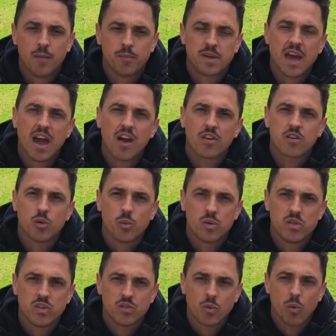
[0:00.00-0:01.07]
character
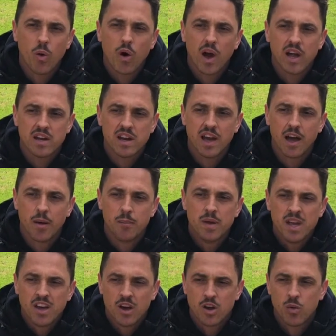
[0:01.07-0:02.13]
within the wine. I
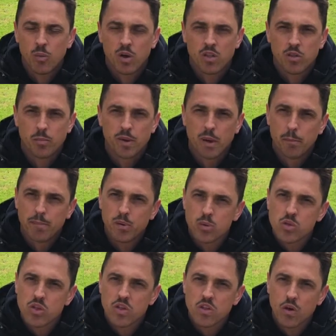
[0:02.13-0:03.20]
don't want it to be a
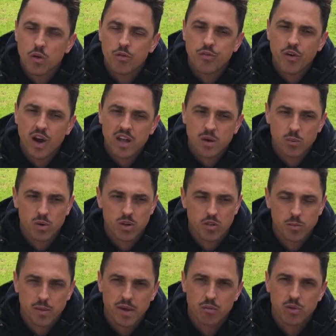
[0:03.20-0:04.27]
bilgy sulphide. I want it
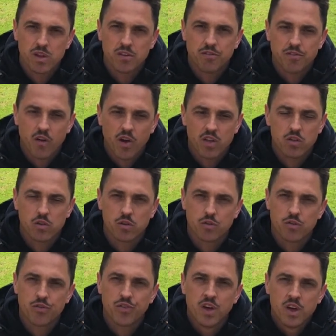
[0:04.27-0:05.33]
to be a really fine sort
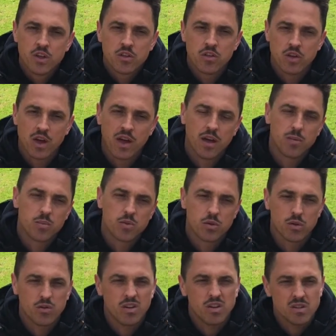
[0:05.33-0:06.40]
of
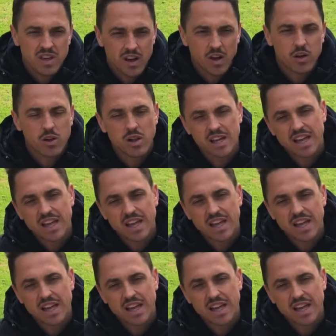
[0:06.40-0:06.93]
I call it